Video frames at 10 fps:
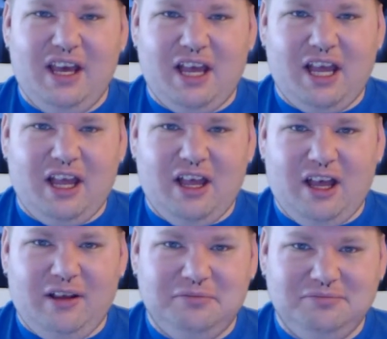
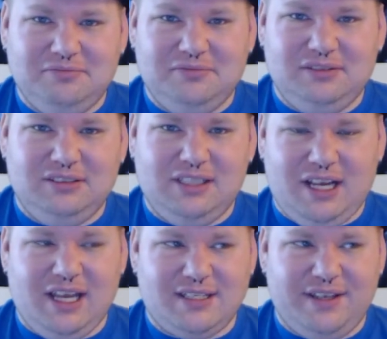
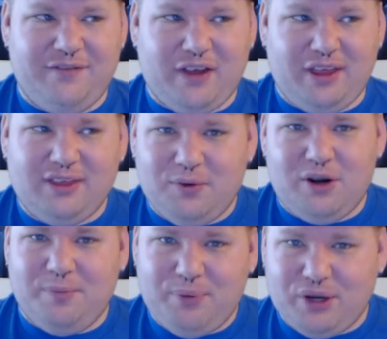I guess if I
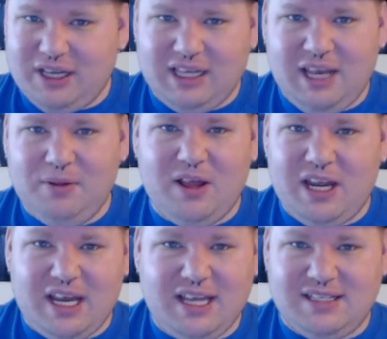were to put a label
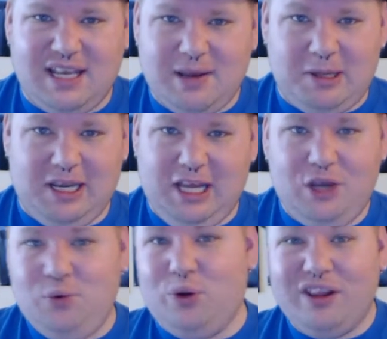on it, I'd say I'm an
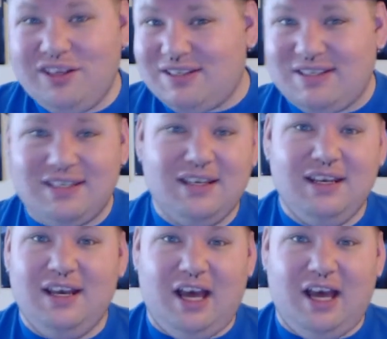equalist.